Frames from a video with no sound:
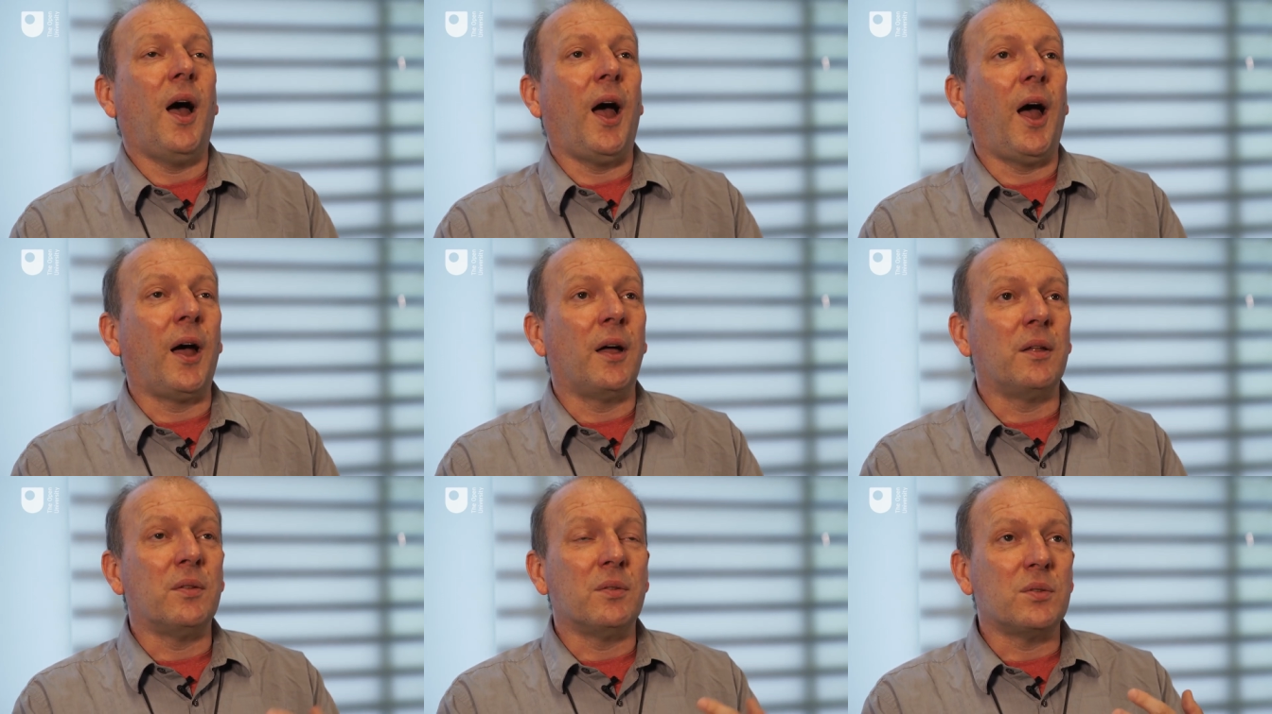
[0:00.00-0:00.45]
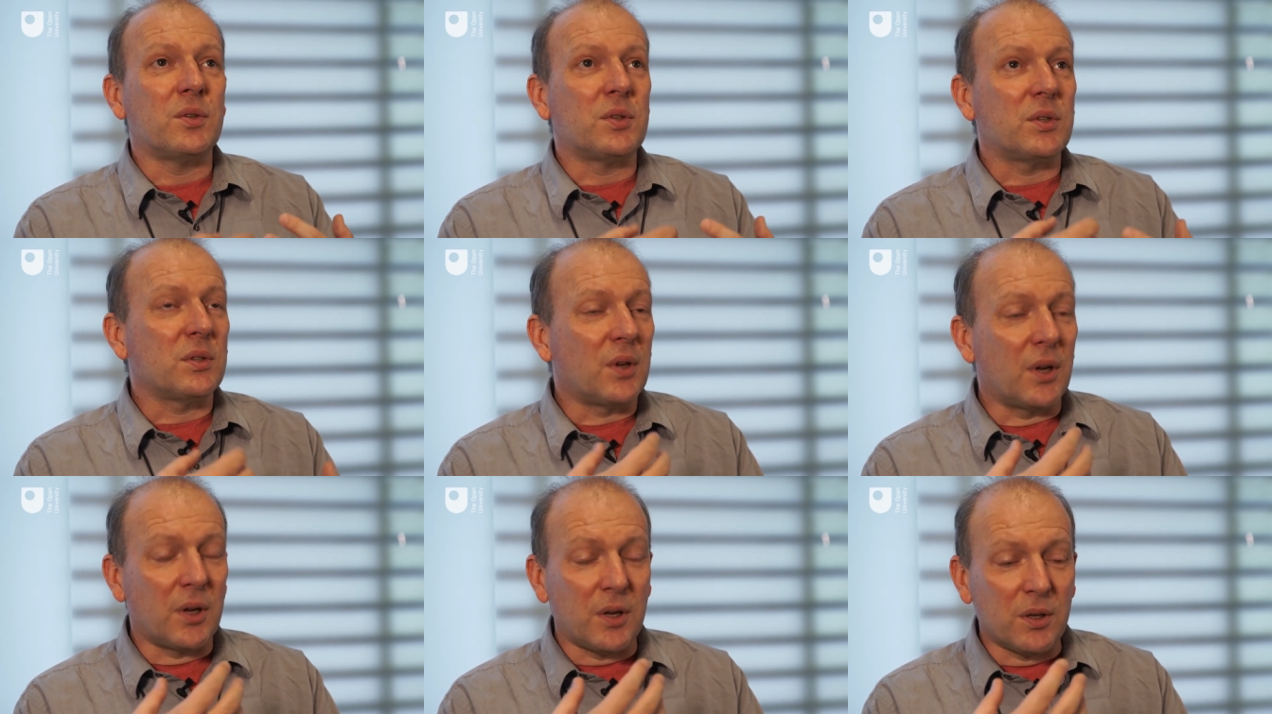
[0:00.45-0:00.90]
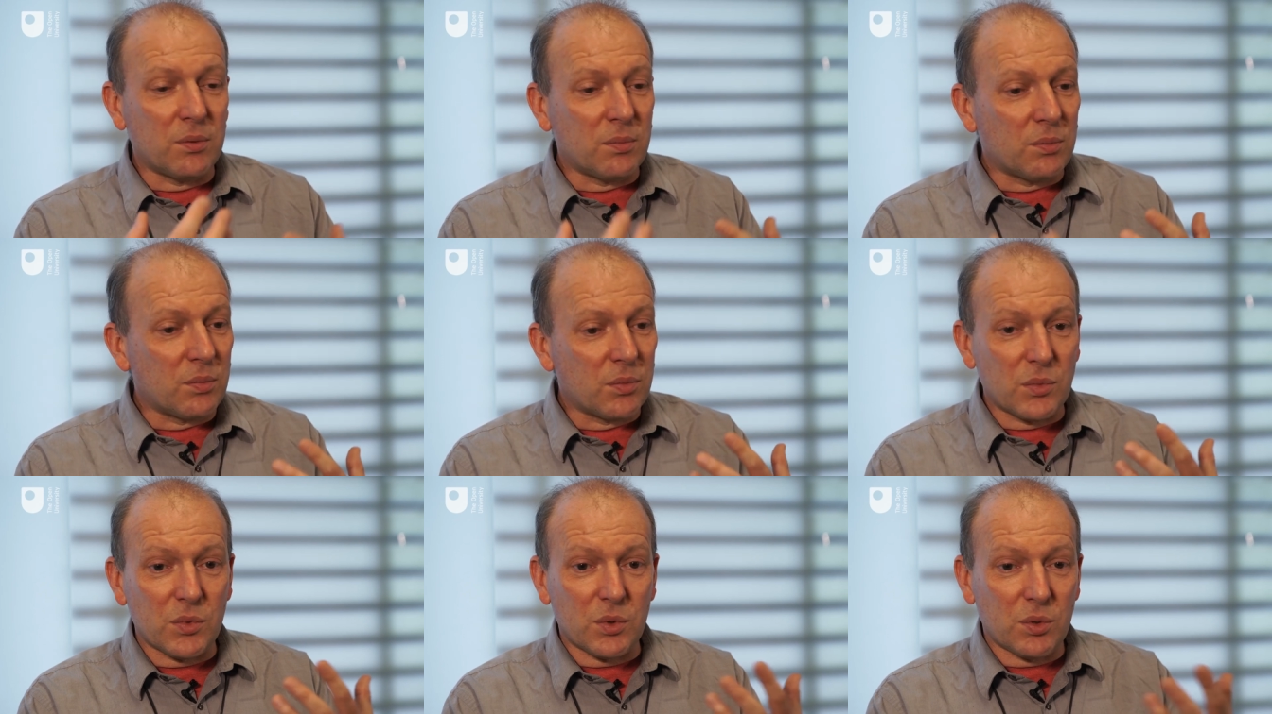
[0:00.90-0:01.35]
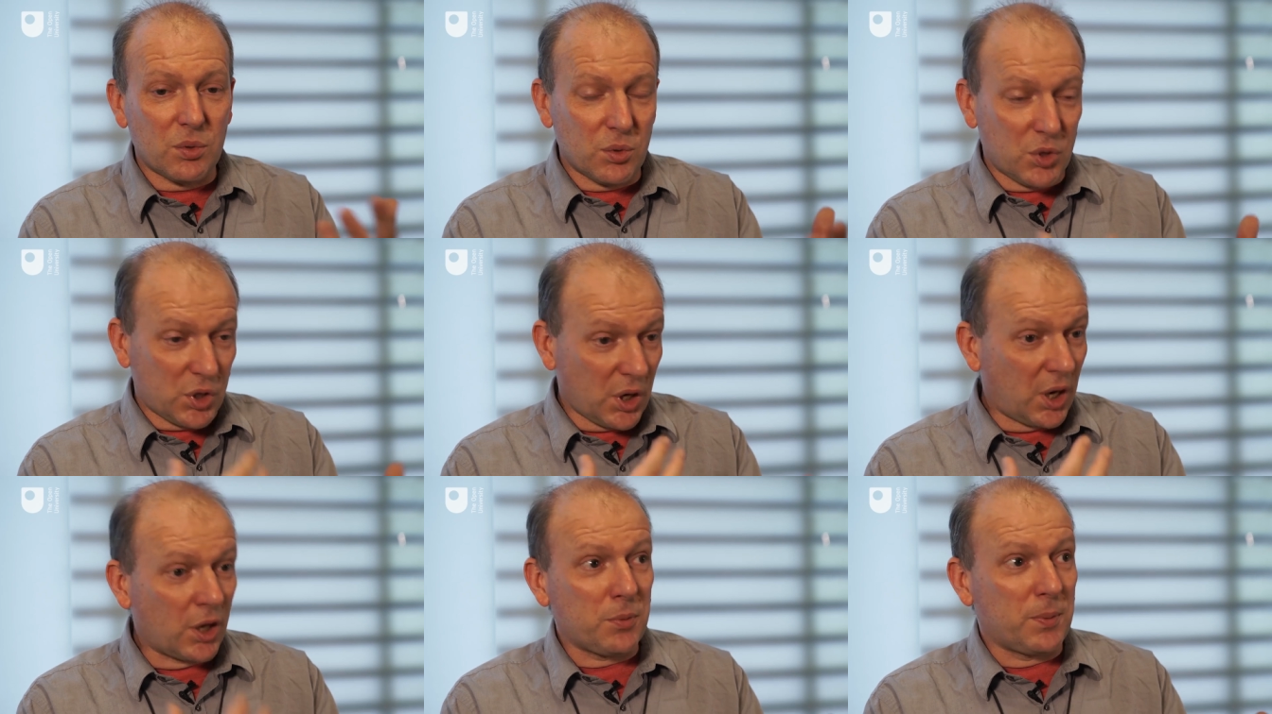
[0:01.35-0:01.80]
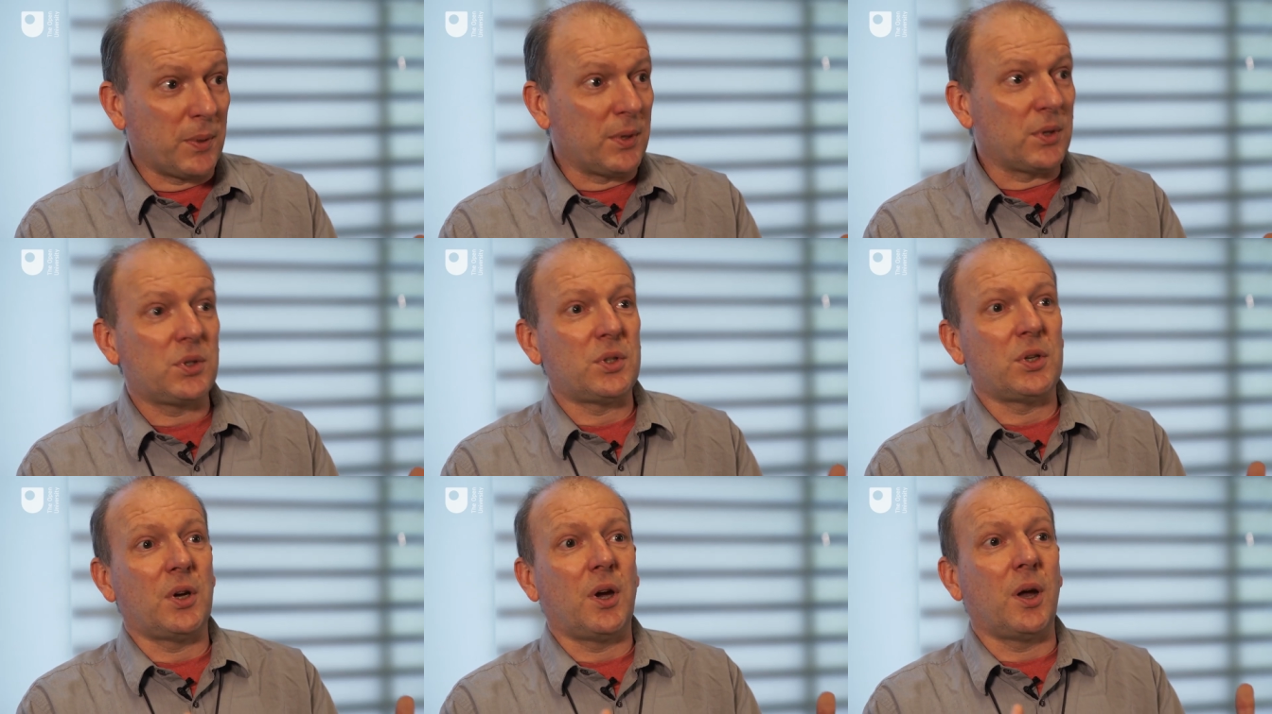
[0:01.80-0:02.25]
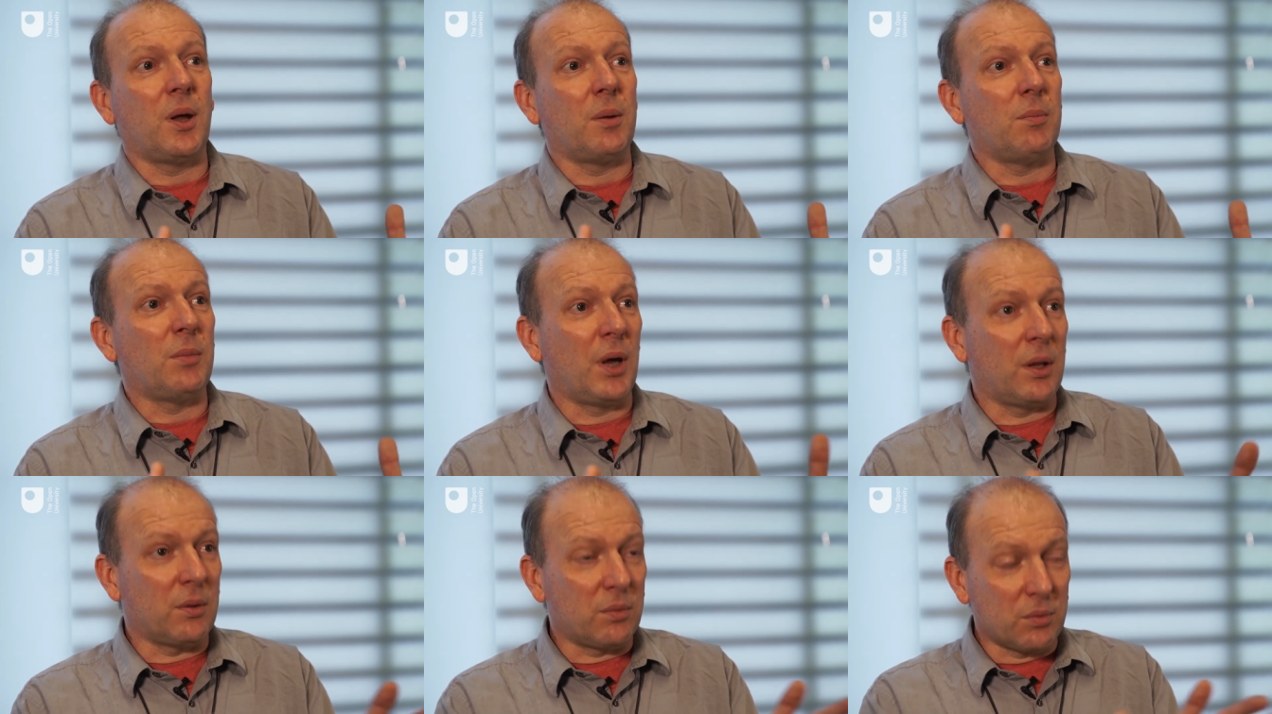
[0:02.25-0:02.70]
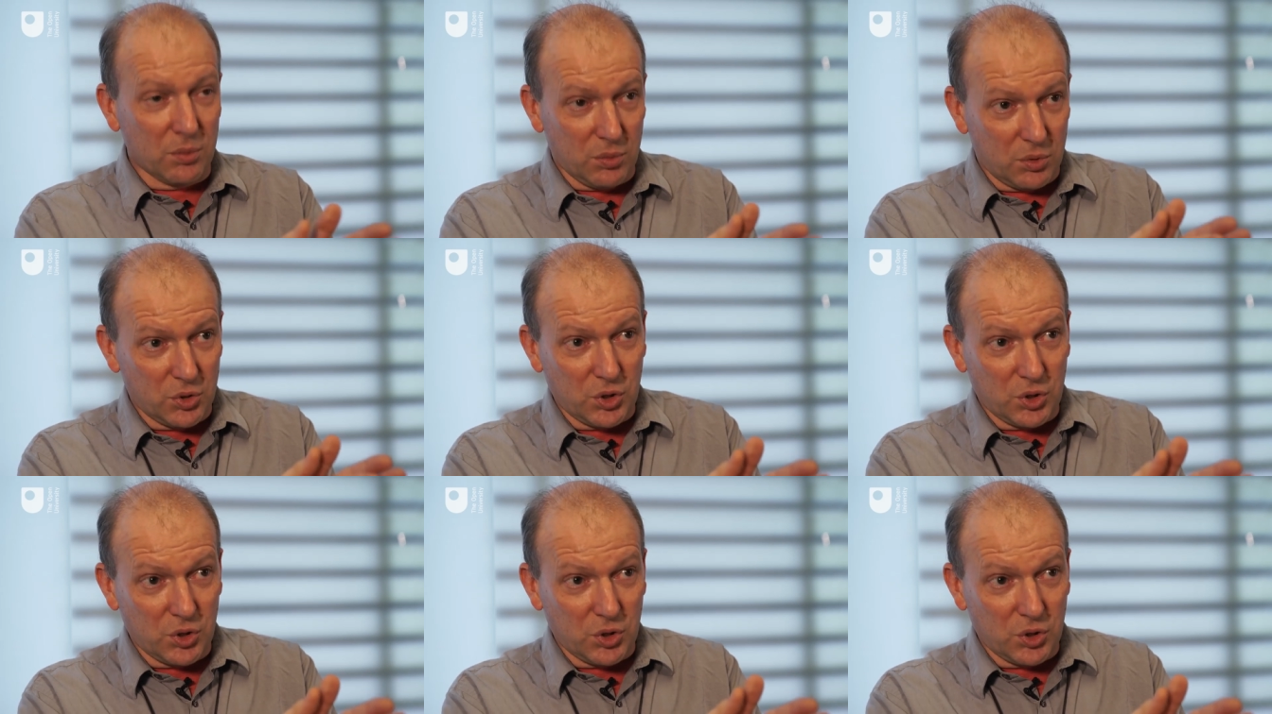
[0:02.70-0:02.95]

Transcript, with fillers: and in Shakespeare's time and